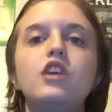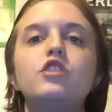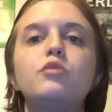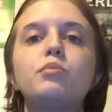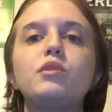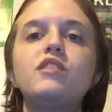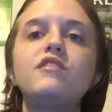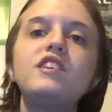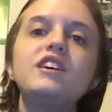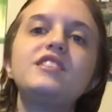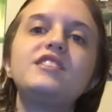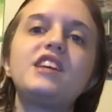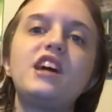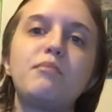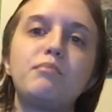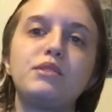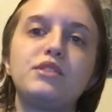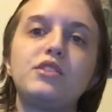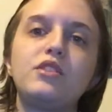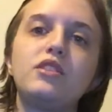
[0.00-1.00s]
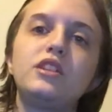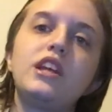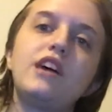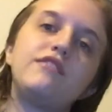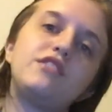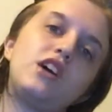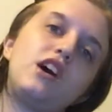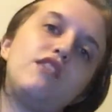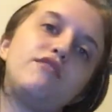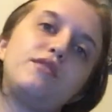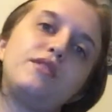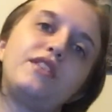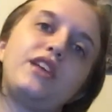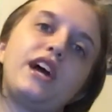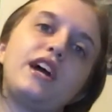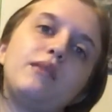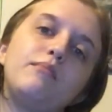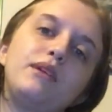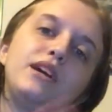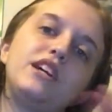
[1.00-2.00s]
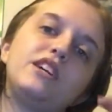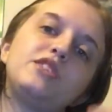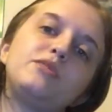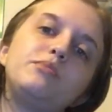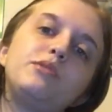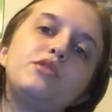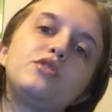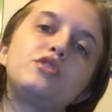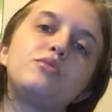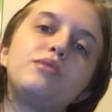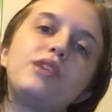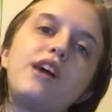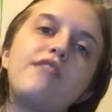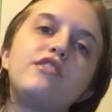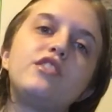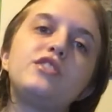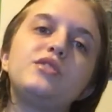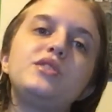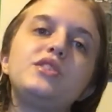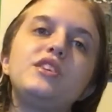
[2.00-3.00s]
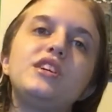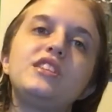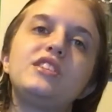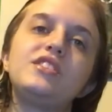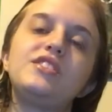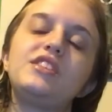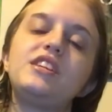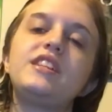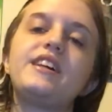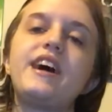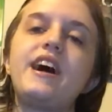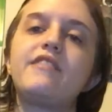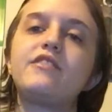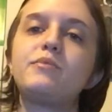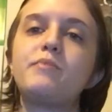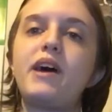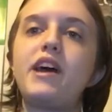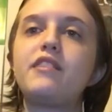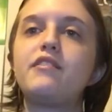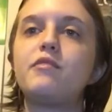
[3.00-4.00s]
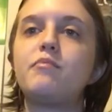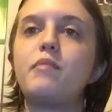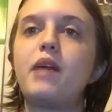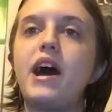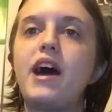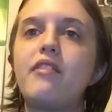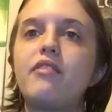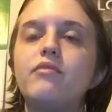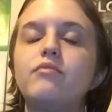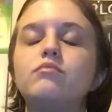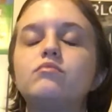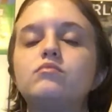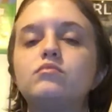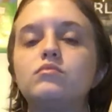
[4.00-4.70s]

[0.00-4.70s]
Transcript: with like a big explosion or whatever, so you get to see the aftermath.